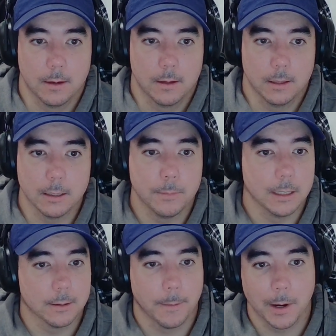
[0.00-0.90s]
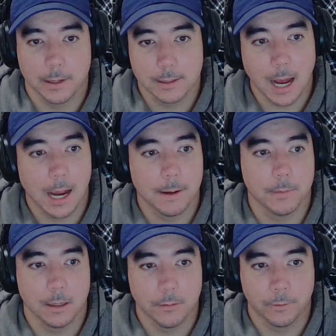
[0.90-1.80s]
This means that by the time
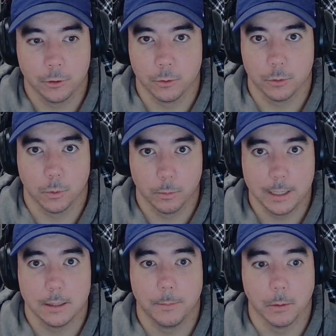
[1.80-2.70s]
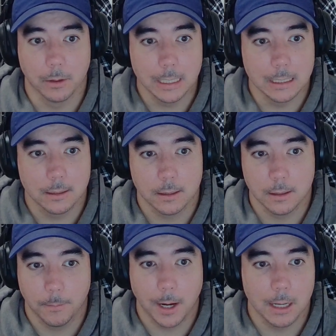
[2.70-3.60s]
the individuals were ready to be released,
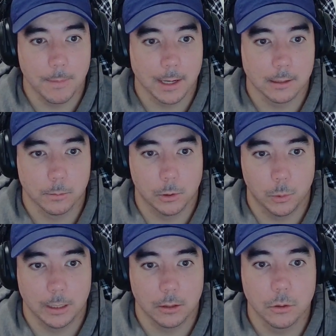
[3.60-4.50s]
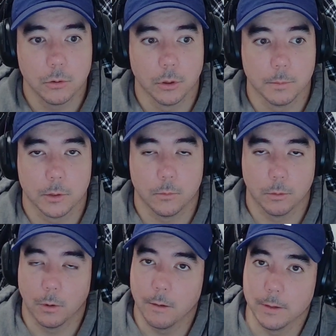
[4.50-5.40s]
the body masses between the two groups were
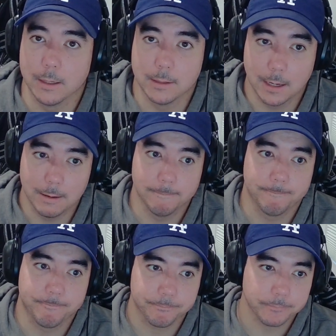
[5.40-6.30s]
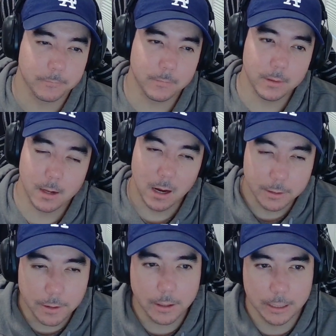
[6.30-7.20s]
roughly the same.
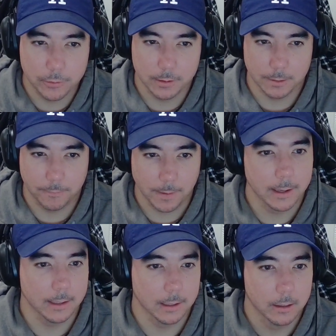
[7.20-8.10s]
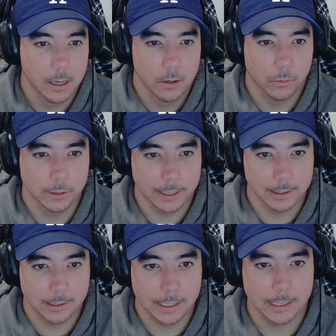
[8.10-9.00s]
Another interesting finding was that
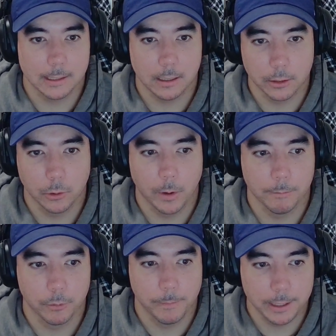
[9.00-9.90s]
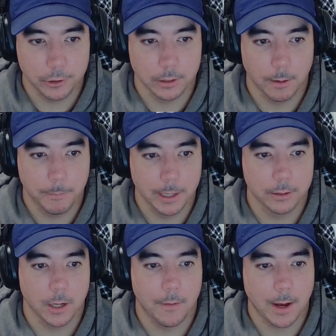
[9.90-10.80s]
the snakes that underwent brumation
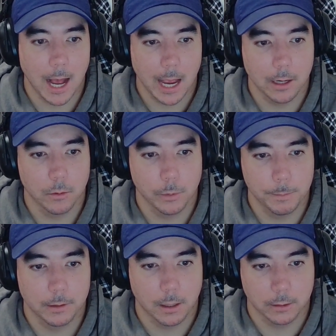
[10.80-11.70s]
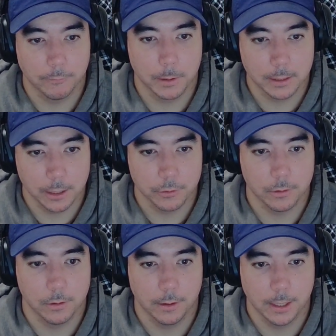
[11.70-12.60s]
appeared to have a higher reproductive
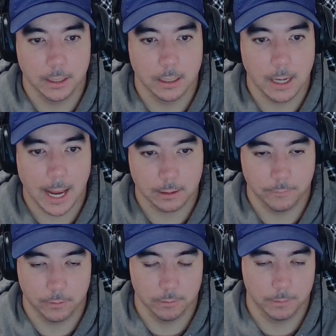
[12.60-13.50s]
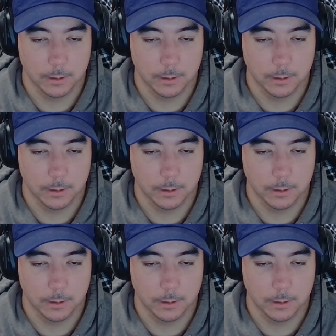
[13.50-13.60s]
potential than the active group.